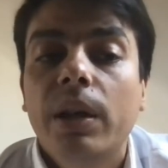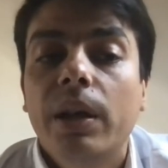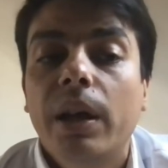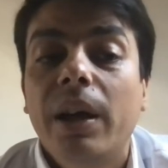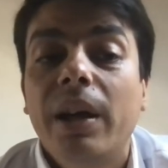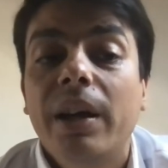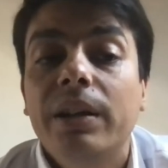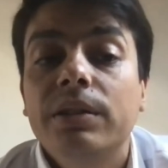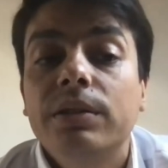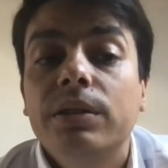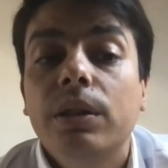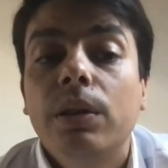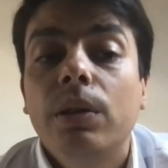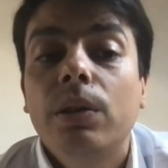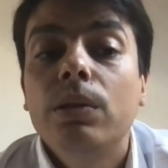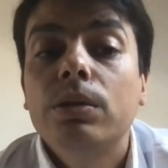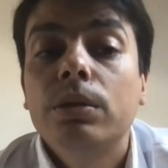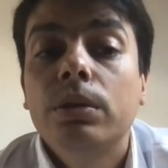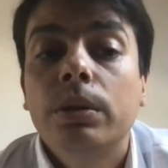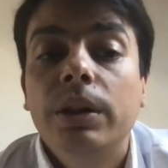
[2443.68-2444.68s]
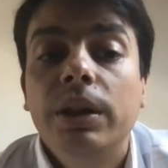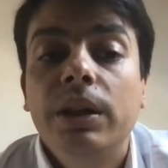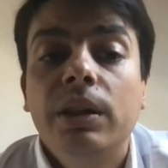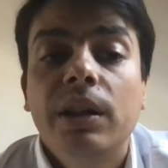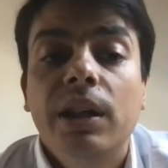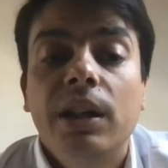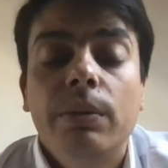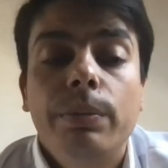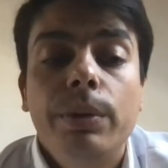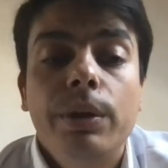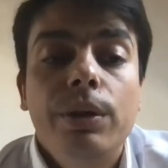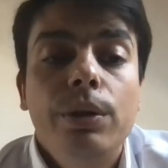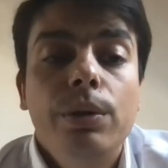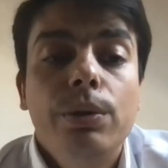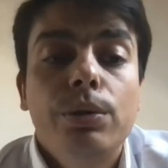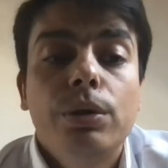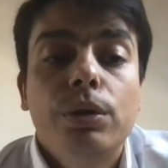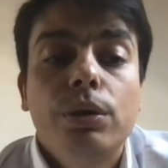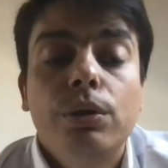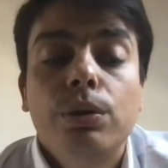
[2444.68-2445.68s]
And also it can be
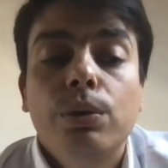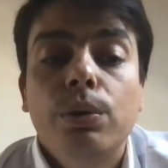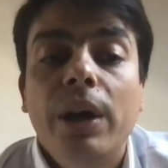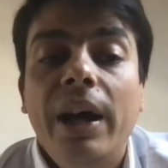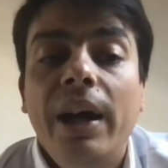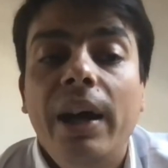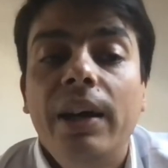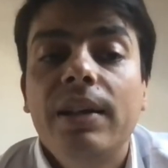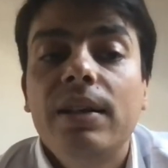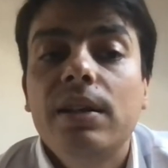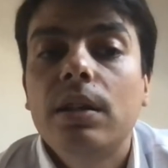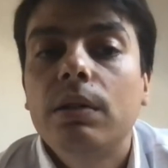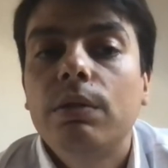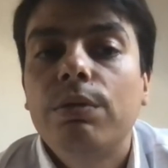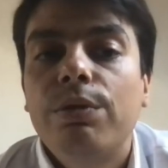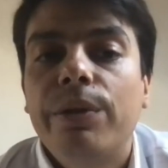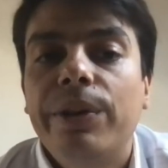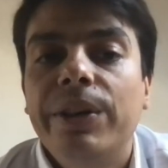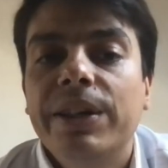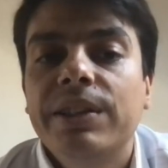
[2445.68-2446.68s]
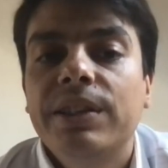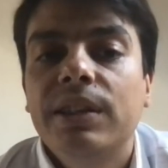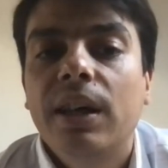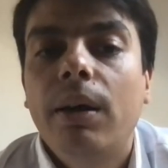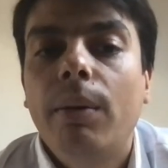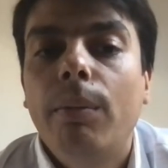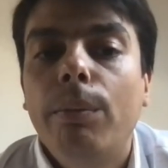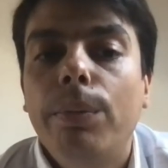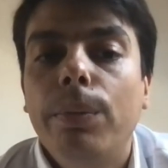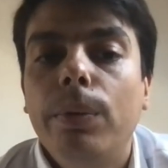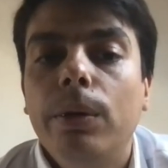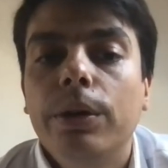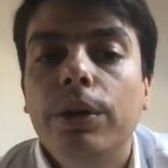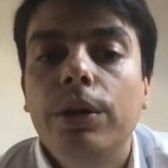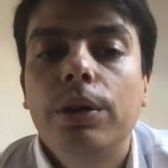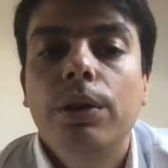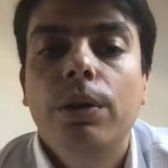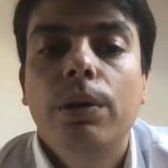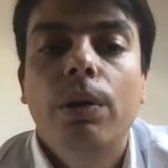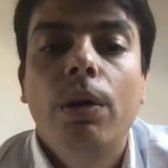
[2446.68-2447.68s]
used to handle, for example,
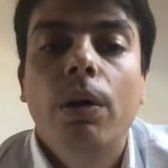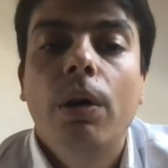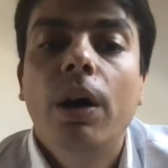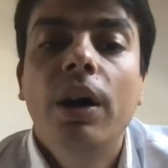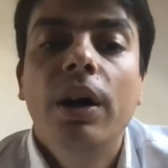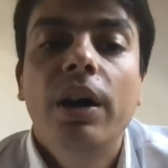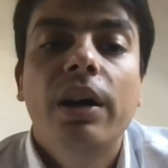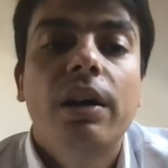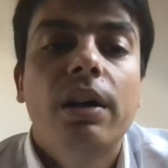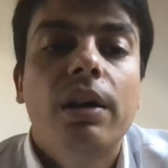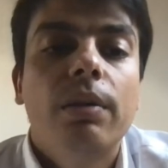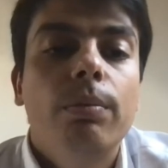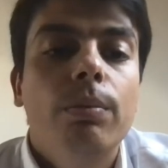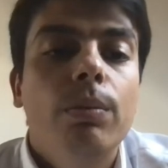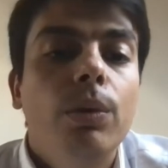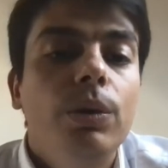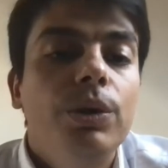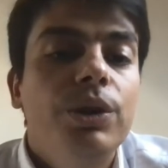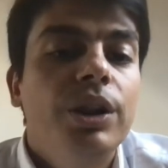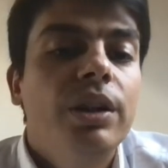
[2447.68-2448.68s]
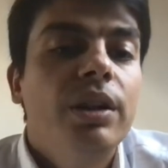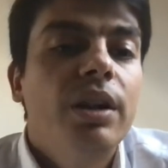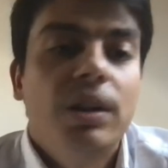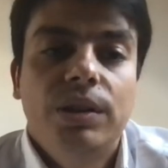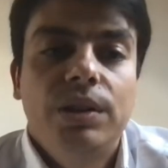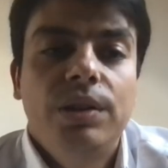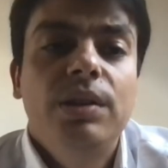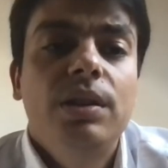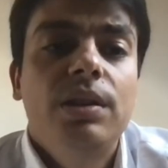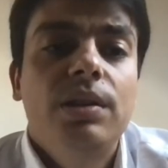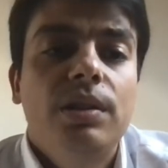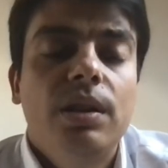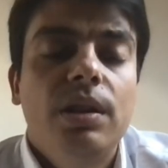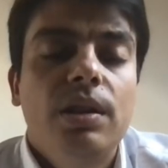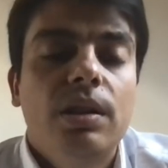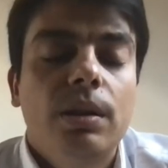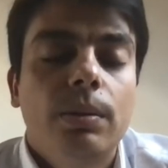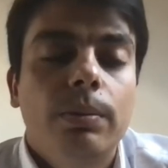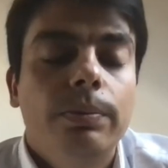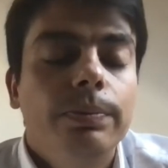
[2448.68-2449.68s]
your multi-currency
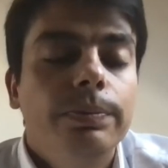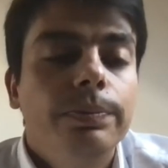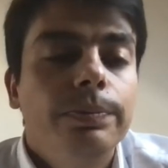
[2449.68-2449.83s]
system.